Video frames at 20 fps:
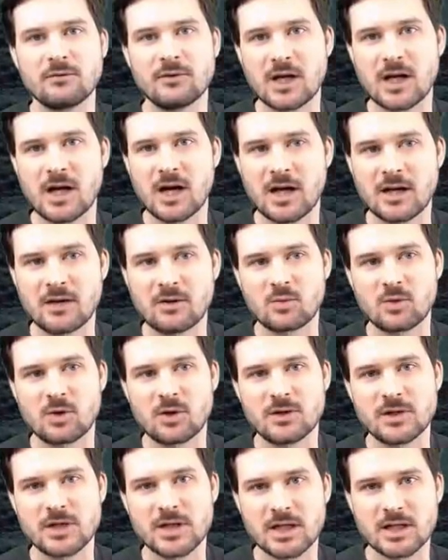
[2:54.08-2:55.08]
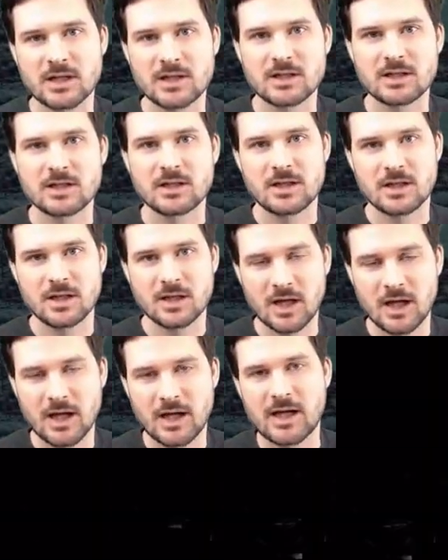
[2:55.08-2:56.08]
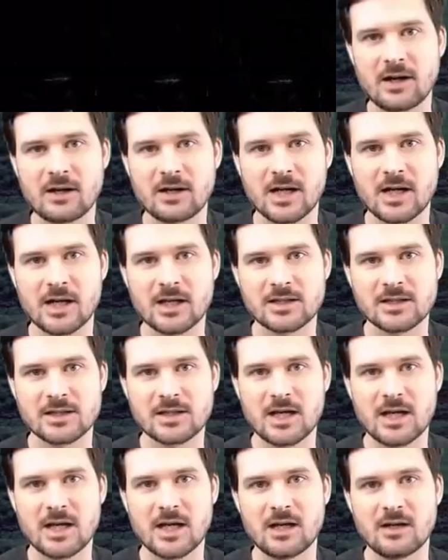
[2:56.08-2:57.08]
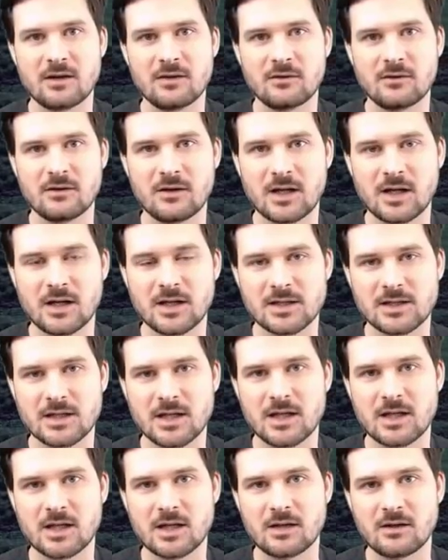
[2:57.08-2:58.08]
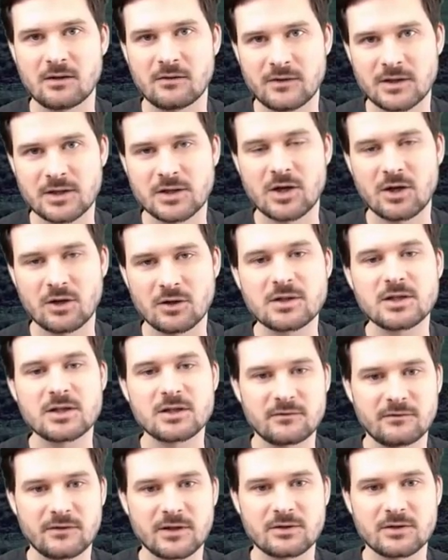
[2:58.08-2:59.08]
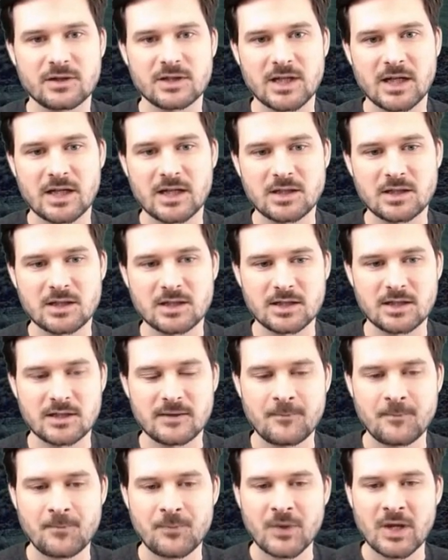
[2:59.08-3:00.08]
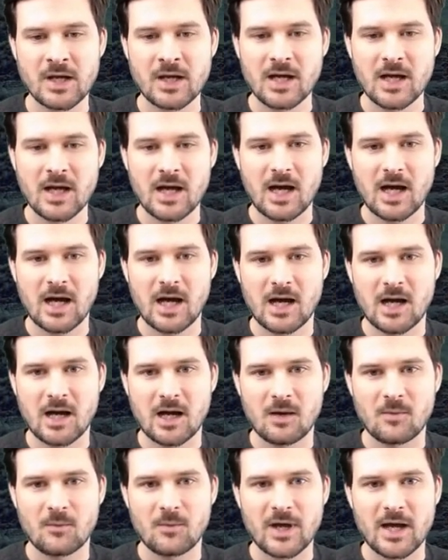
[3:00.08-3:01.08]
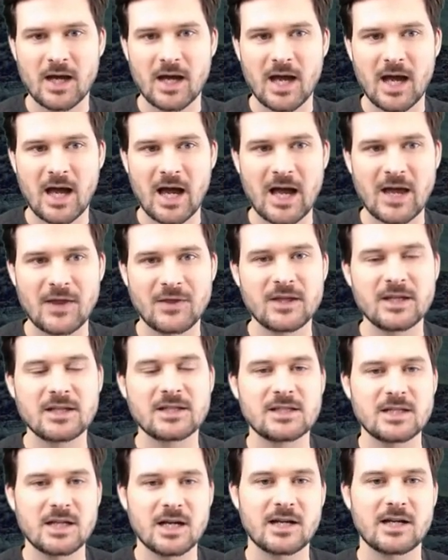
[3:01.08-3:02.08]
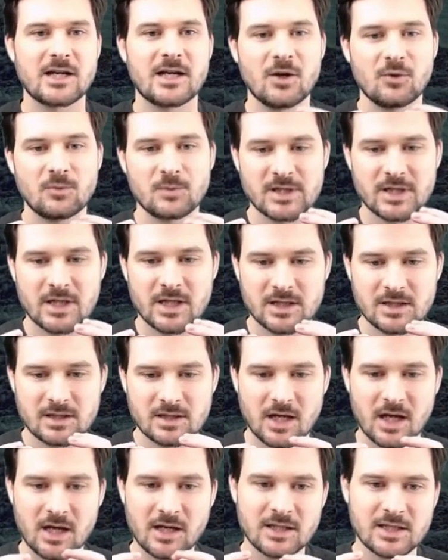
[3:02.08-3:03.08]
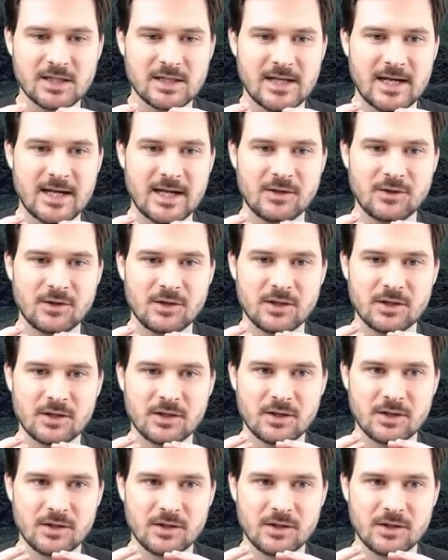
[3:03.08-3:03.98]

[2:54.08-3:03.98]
kind of projects that I carry out as a as a fish ecologist, fishery scientist. Um, and this data helps us understand the,